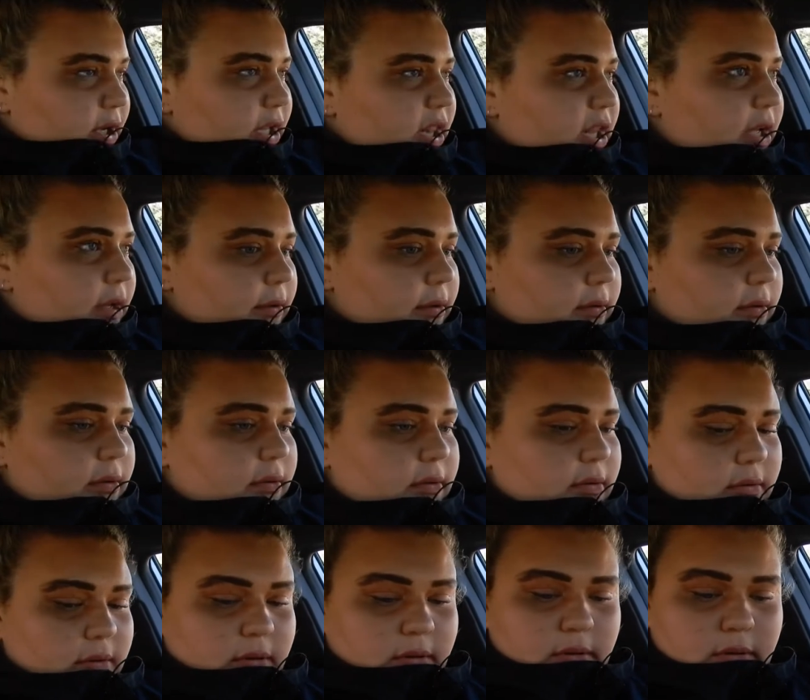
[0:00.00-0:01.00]
Clutch.
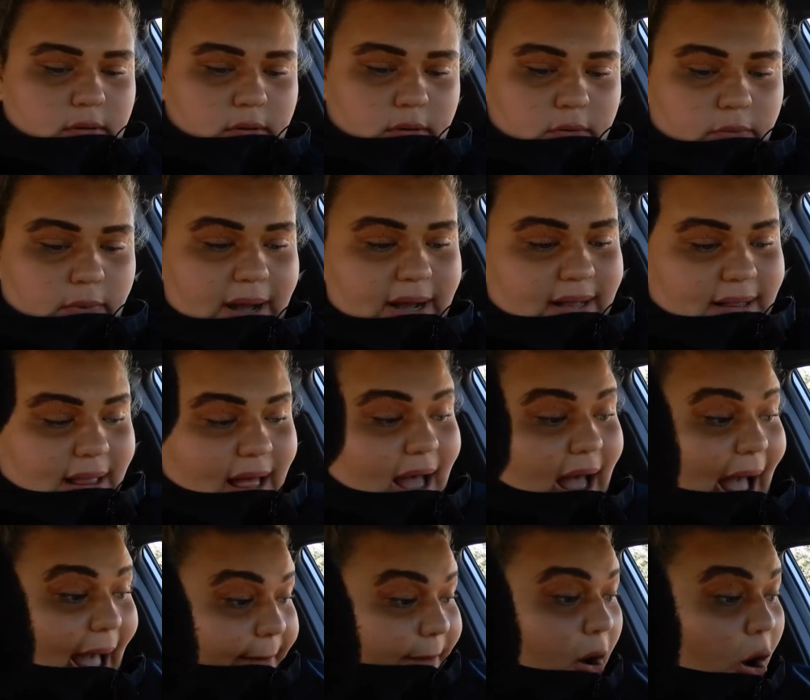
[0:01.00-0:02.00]
What
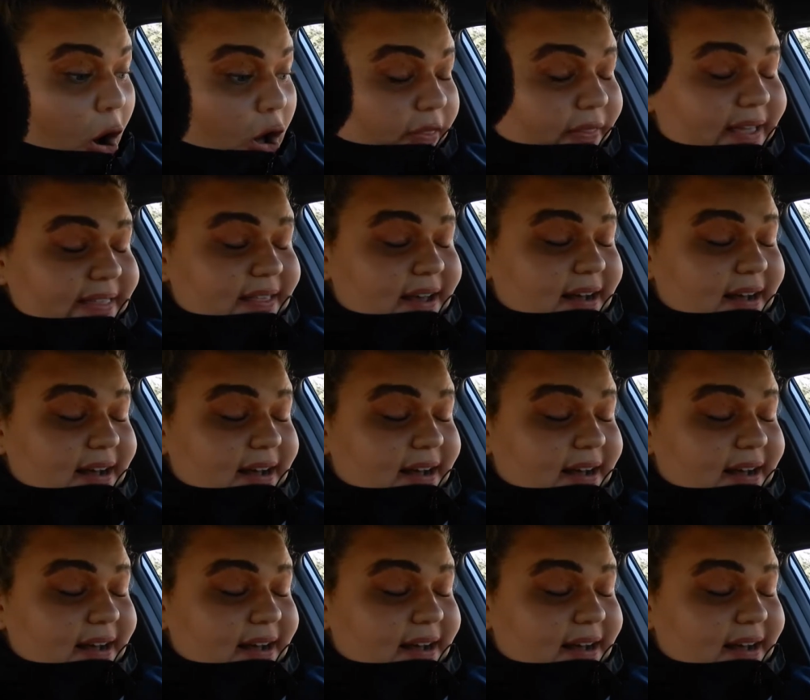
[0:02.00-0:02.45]
clutch? I'm holding